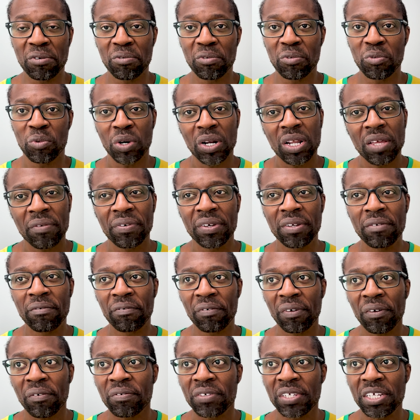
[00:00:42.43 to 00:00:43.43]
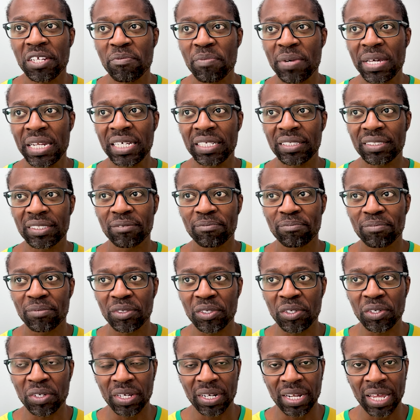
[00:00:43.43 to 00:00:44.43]
what if in 15 minutes
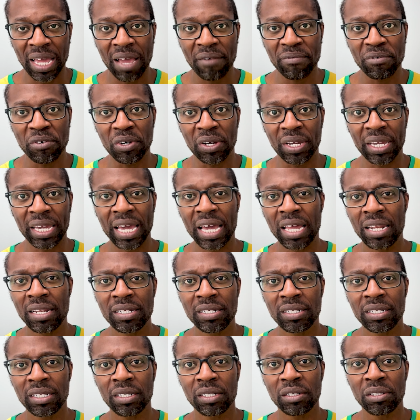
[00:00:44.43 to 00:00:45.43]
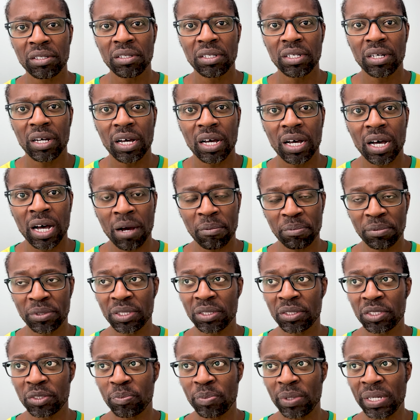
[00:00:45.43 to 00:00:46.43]
you could have your calendar up to
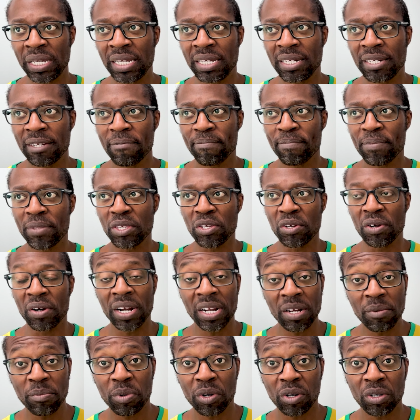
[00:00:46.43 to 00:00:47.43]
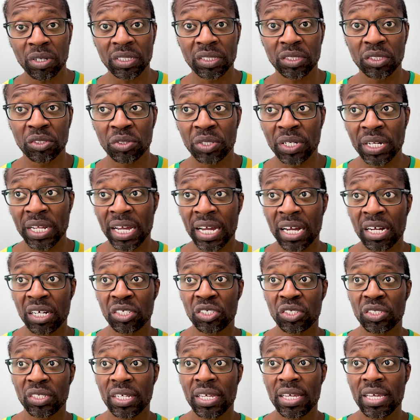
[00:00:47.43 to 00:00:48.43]
speed, your inbox
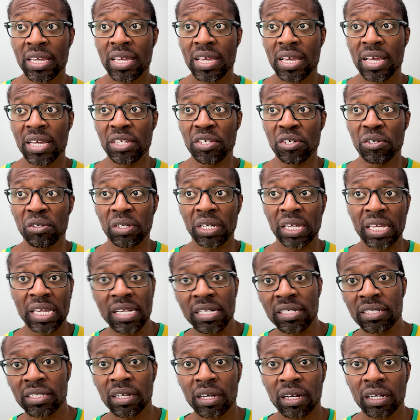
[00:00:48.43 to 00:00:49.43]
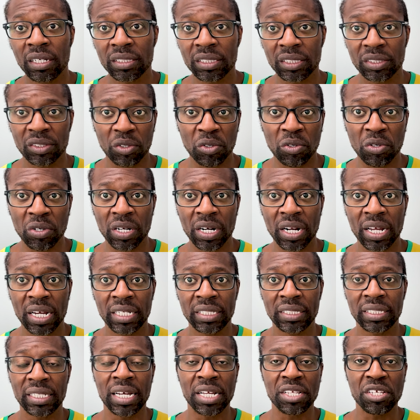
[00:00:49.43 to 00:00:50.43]
triaged, your key tasks
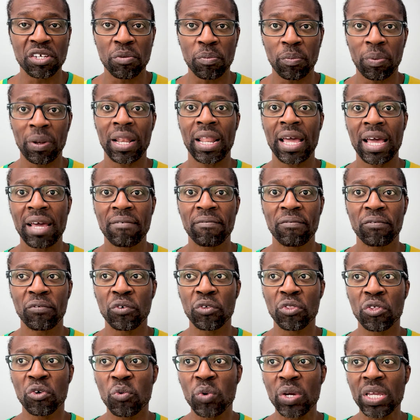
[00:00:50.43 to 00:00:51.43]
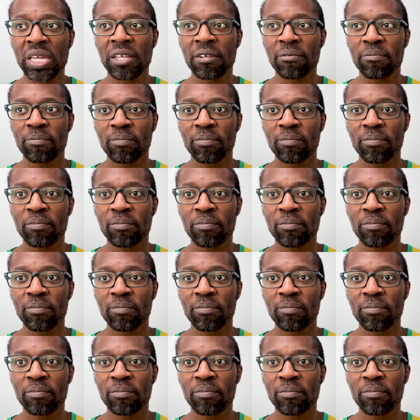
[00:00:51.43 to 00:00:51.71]
organized, and your plan for the week